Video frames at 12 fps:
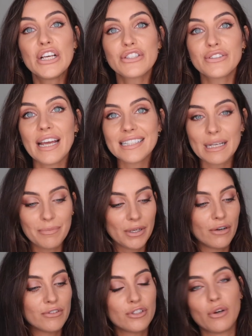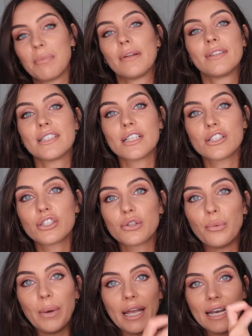So next up, we're going to talk about this
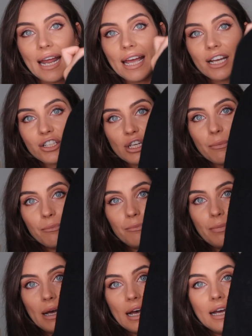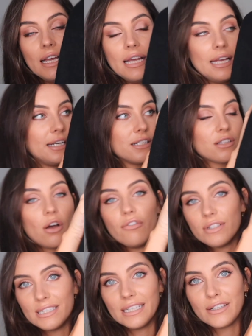square neck jumper. It has
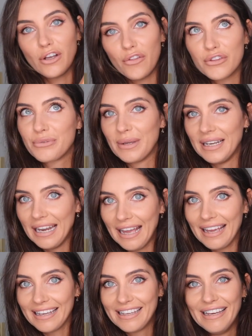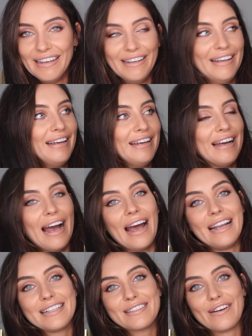obviously got the square neck
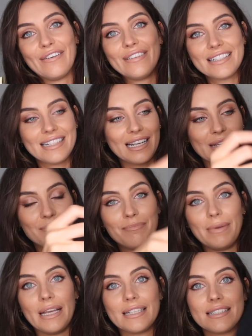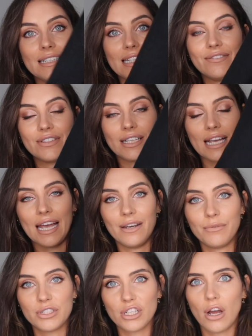and it's got these like big sleeves
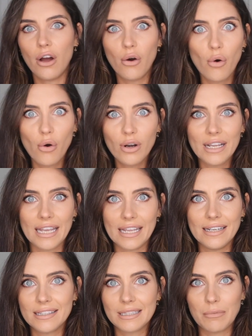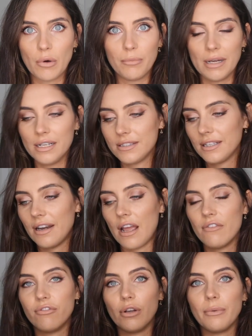again, which are all in at the moment.
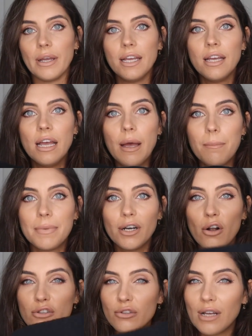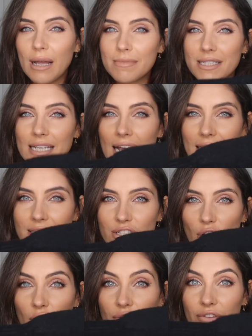They're everywhere, but it also comes
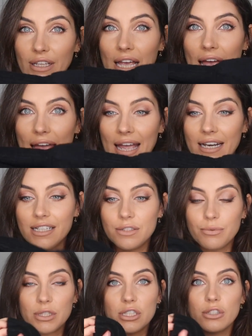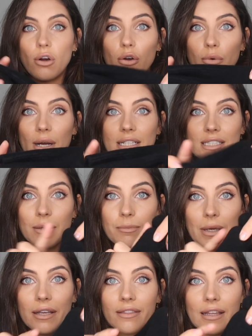tight on the end, which has got quite a
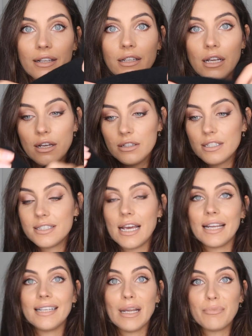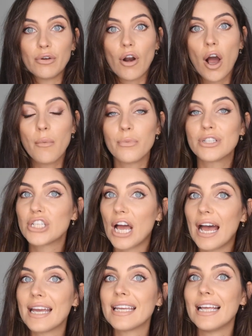big thing to tighten up your arm, which
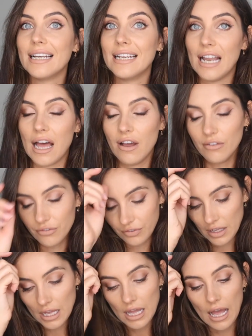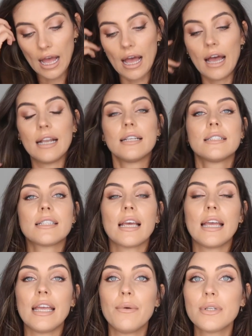I love. And
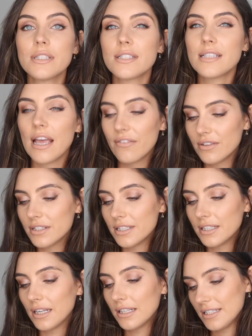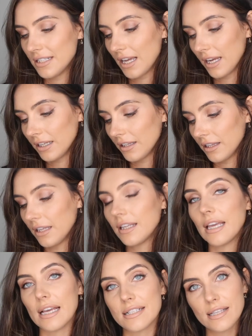it was $17.99, I
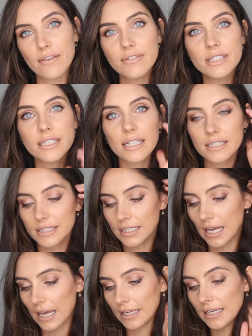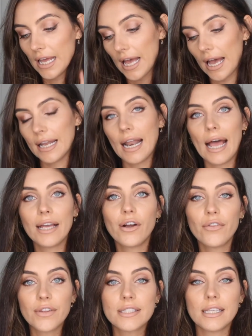think. Yeah, $17.99, and I
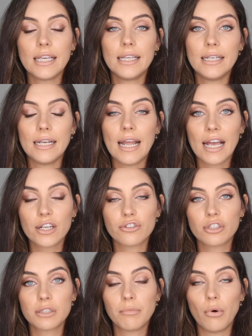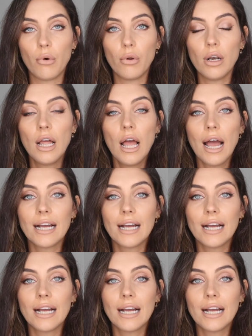got this in an extra small.